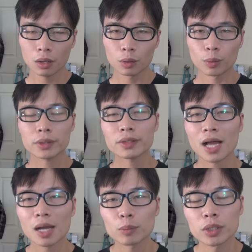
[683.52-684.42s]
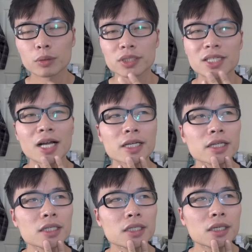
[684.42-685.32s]
One time when I was
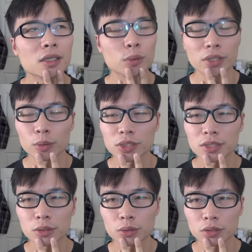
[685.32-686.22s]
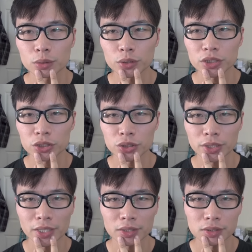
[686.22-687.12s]
younger, when I was still a
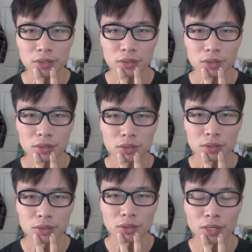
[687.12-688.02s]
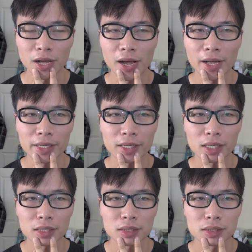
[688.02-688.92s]
Christian, I